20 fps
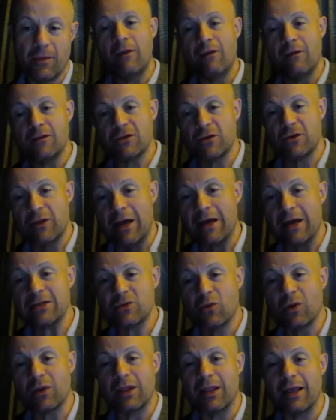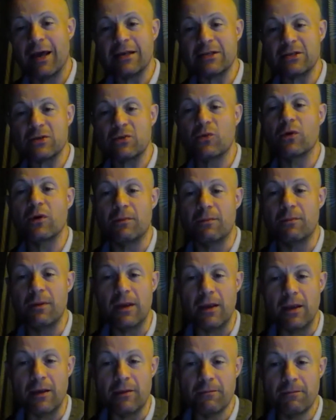And so that's what LeSS would
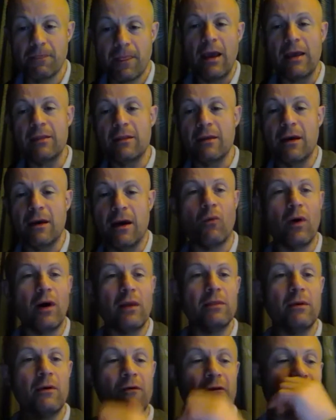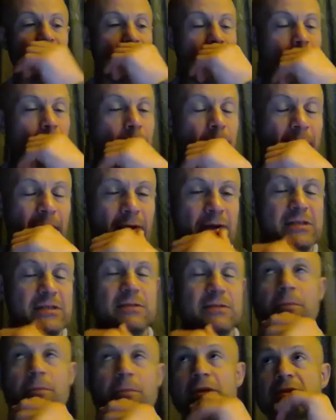be. And one of the
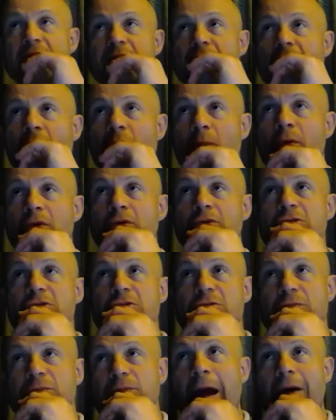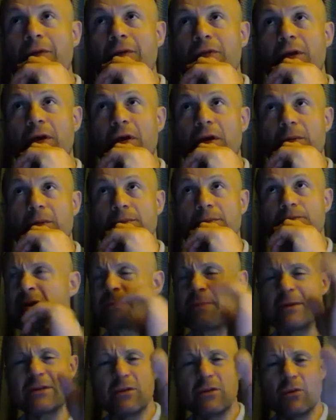biggest misnomers out there,
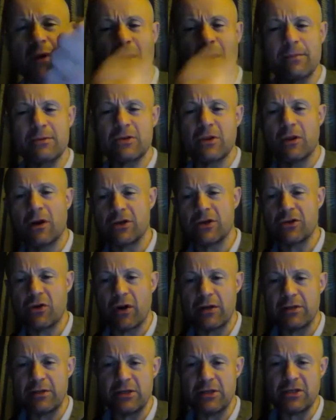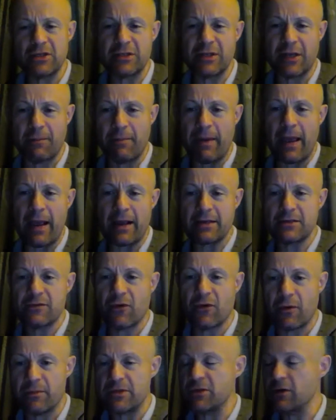especially when it comes to large organizations like banks,
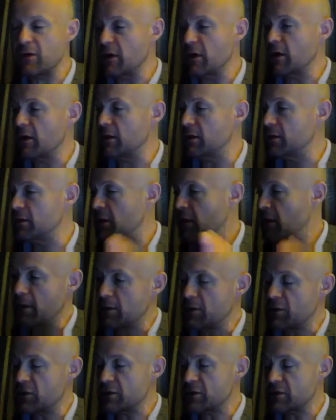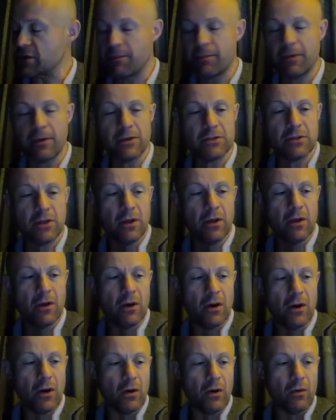pharmaceutical, insurance companies,
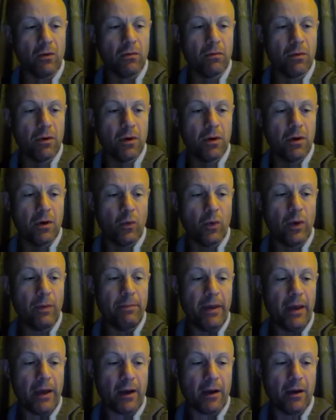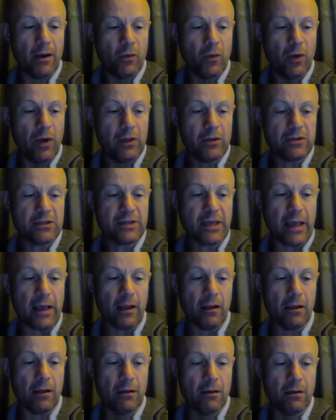oh, we're big, we need to
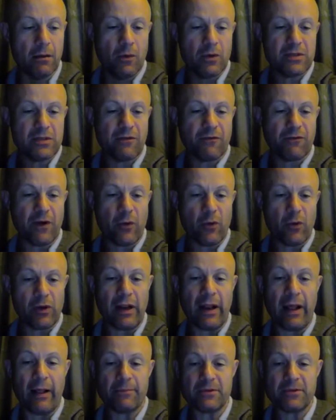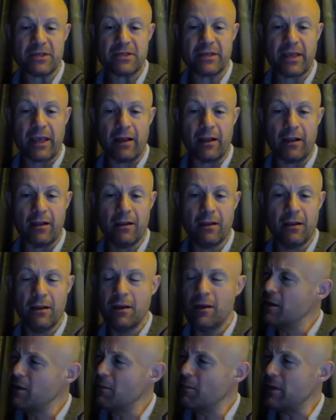scale. What's the framework that helps us scale?
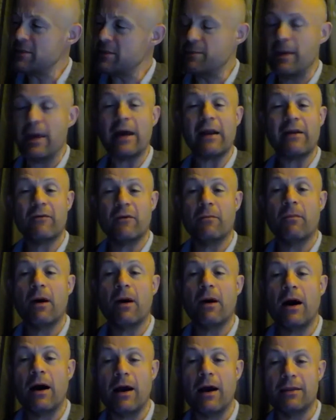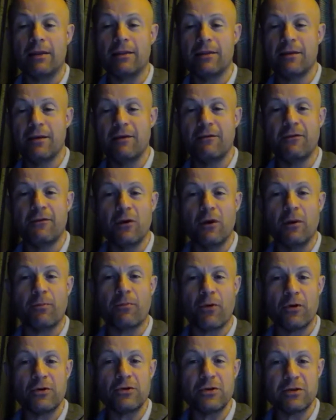You must be out of your mind if you
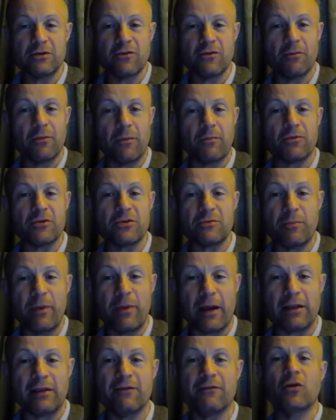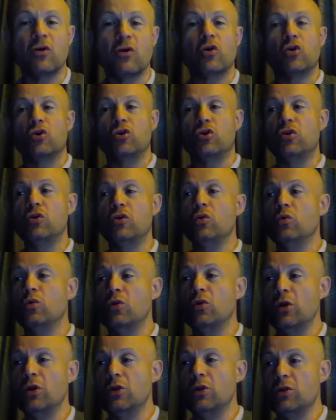approach this from the perspective, you
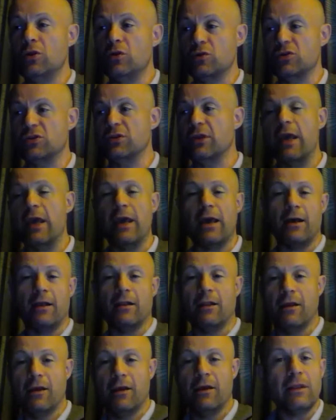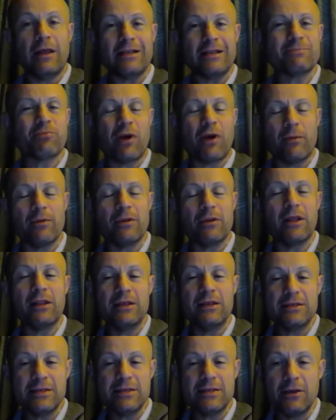need to scale. That's probably the
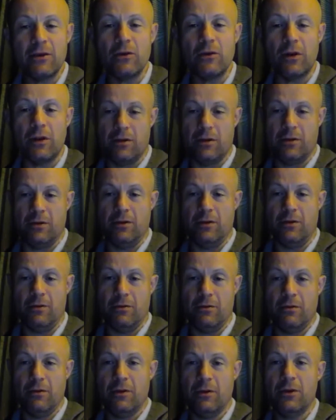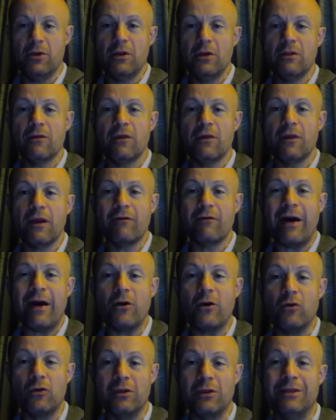least thing you need to do. You need to think of
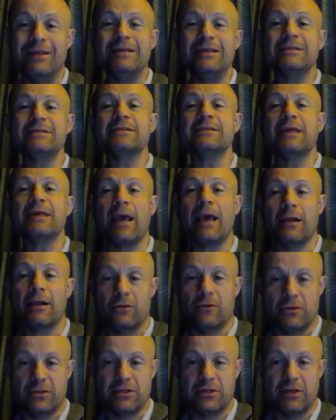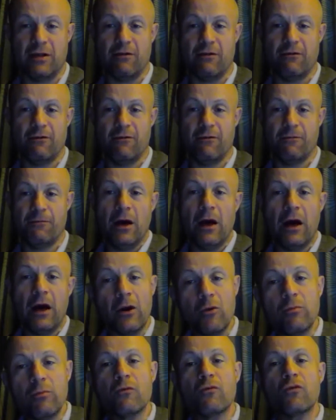how to descale yourself, how
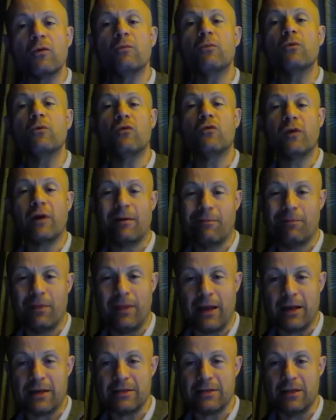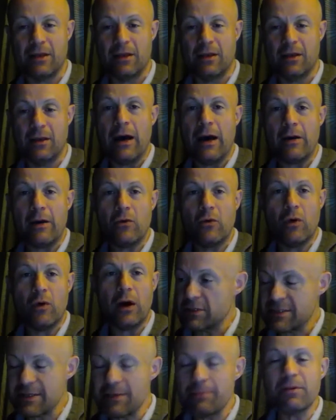to remove complexity, how to
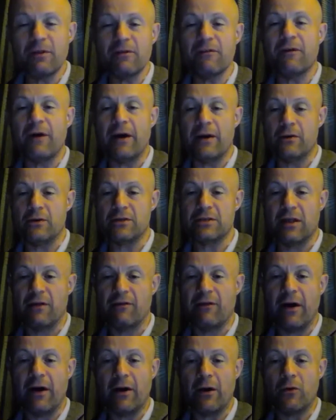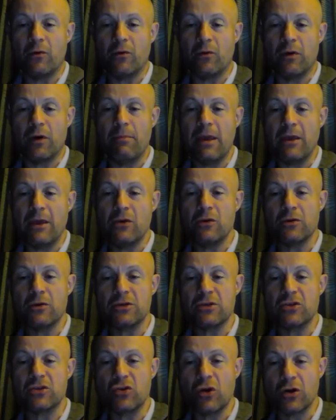simplify yourself, how to make your
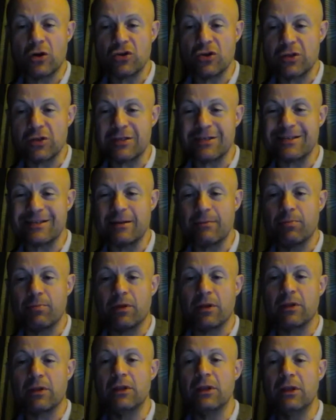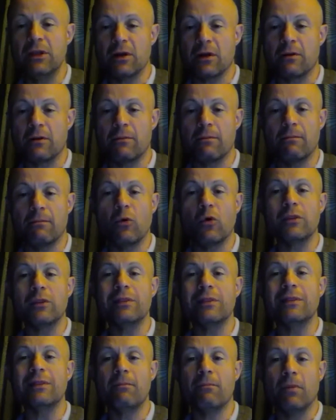structure simpler, leaner, more
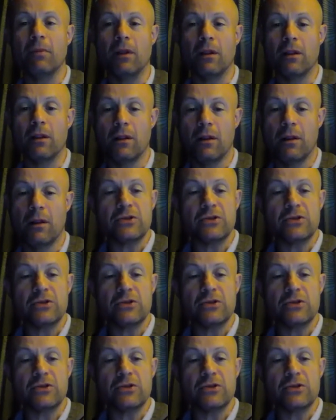nimble.